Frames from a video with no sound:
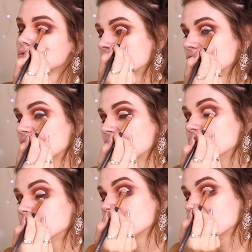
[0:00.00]
The
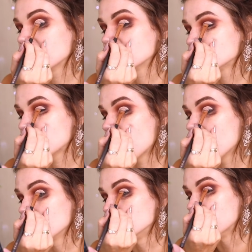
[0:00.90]
neater you can get this
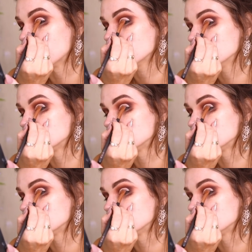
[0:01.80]
part, the better.